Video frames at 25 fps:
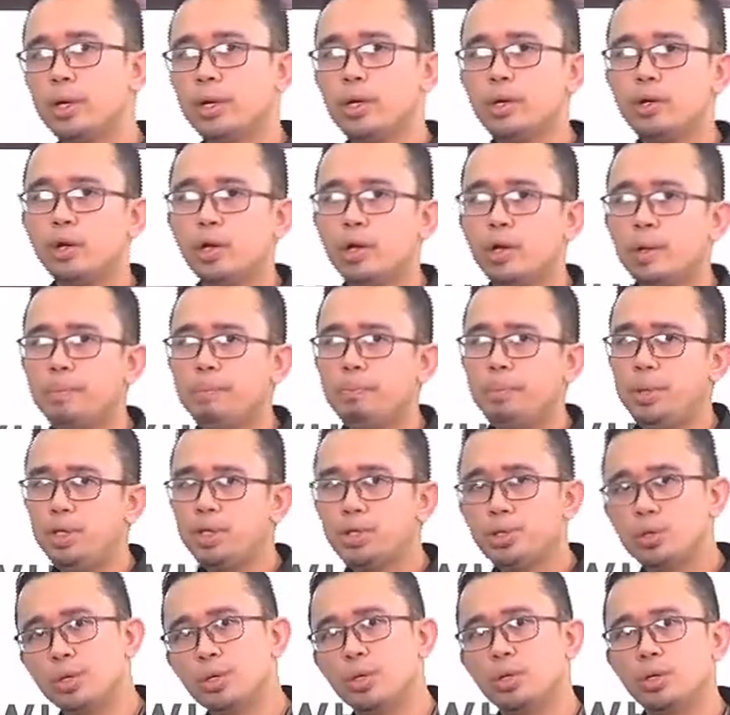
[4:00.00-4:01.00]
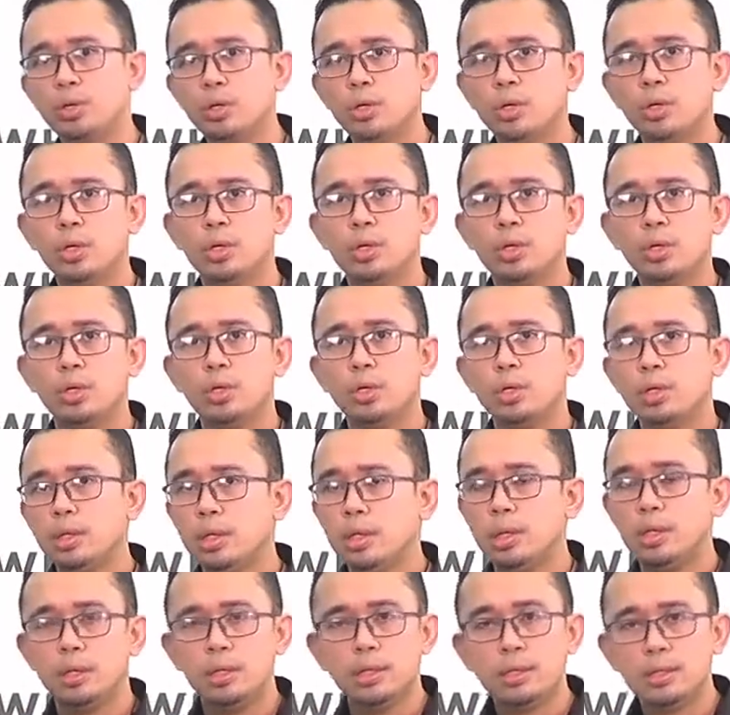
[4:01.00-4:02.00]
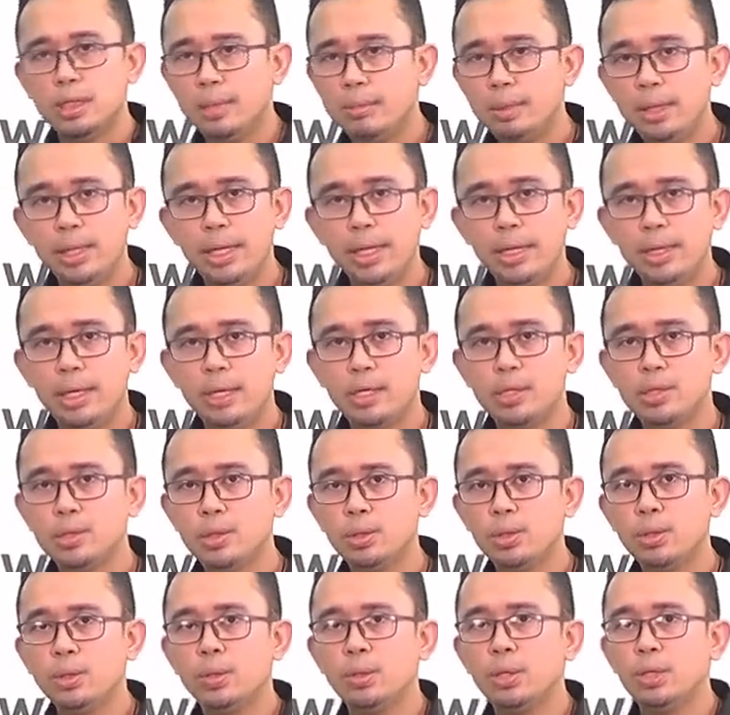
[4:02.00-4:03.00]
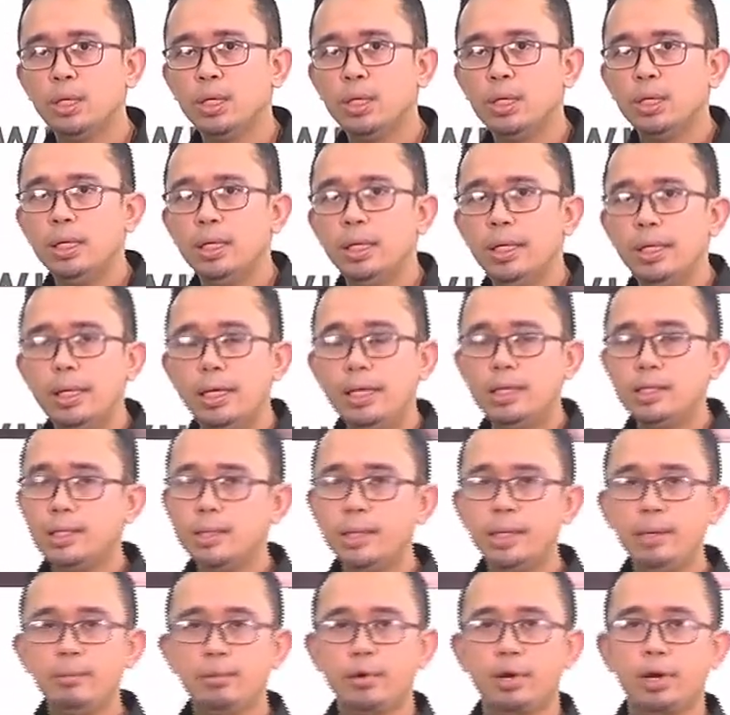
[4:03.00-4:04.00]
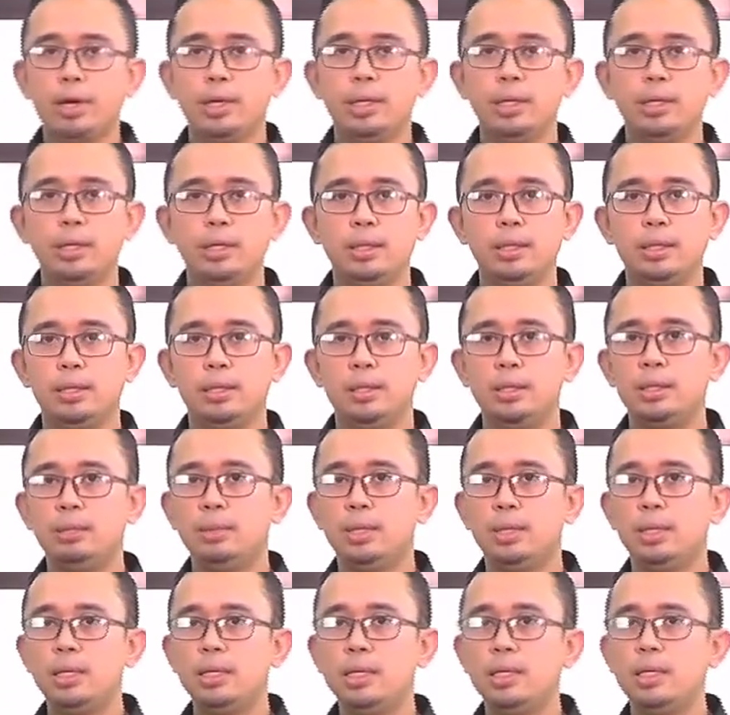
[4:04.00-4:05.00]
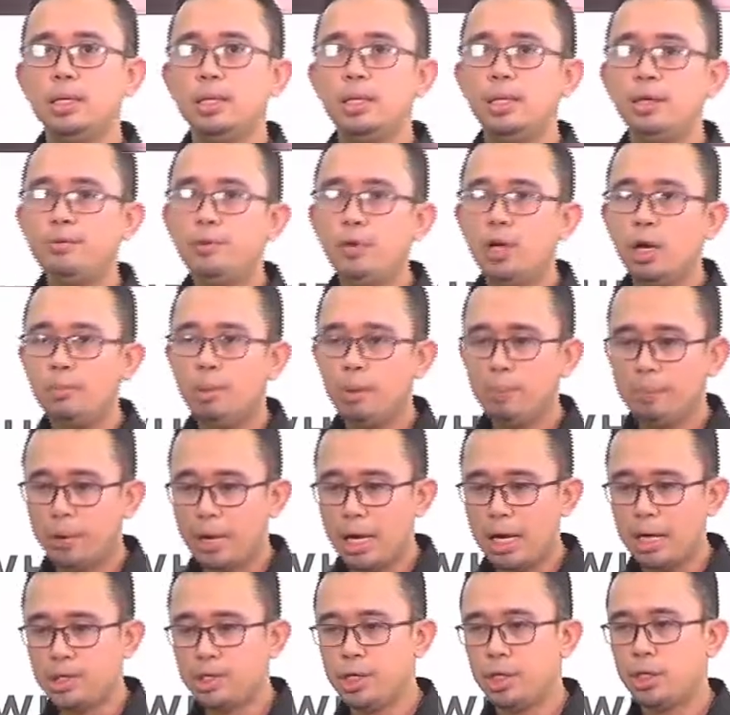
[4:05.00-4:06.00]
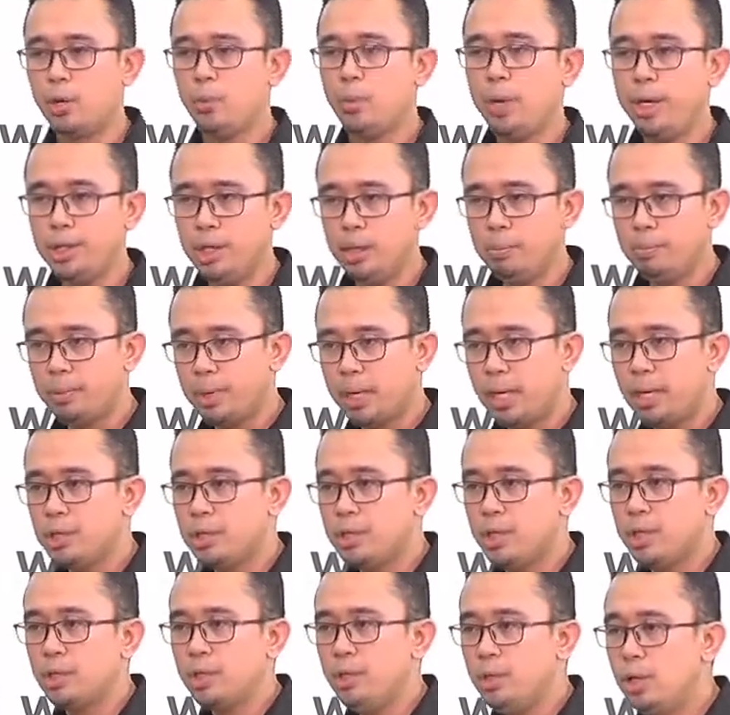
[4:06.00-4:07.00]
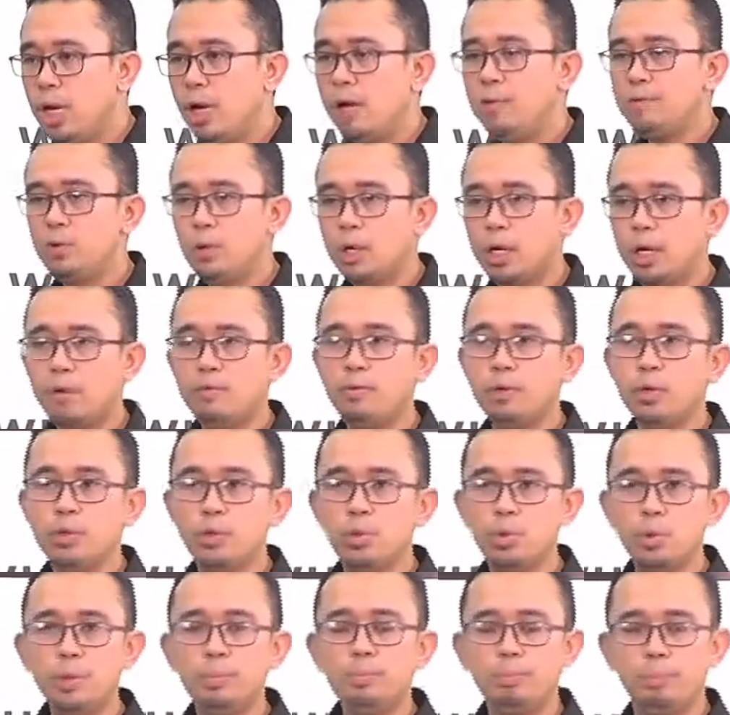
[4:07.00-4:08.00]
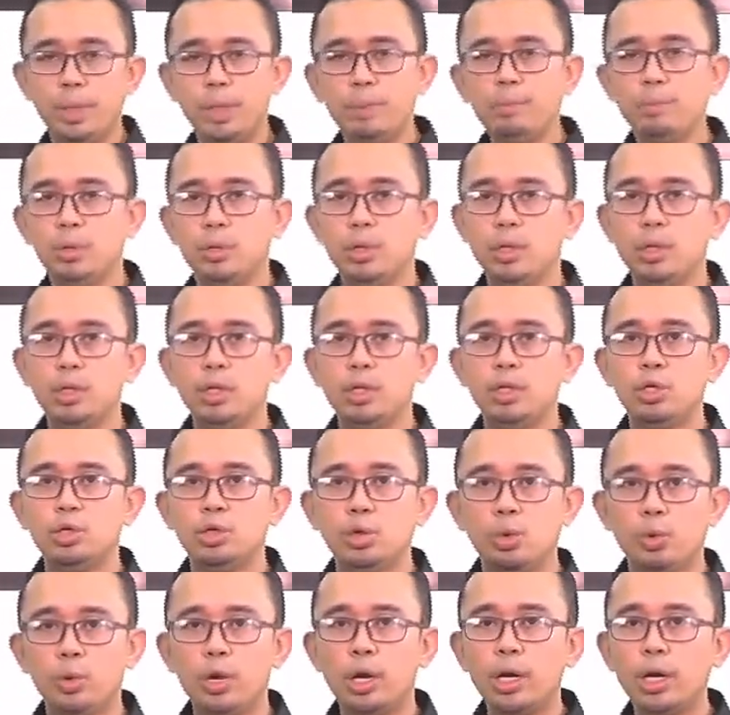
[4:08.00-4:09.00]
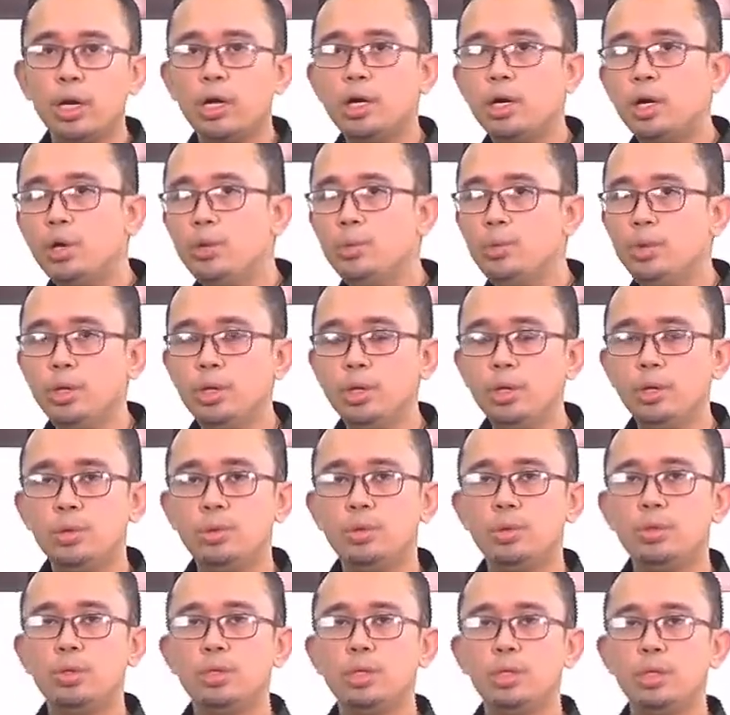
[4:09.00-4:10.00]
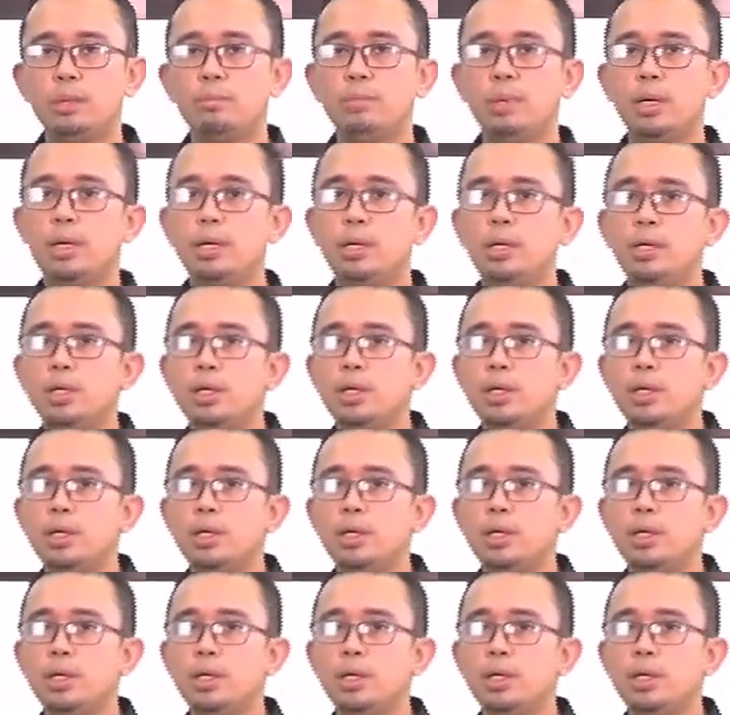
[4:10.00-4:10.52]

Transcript: or a picture, something like that. So it's a teamwork, diba? Right? If you have a project, a wedding project, you have to have good people to work around with you, diba? Right?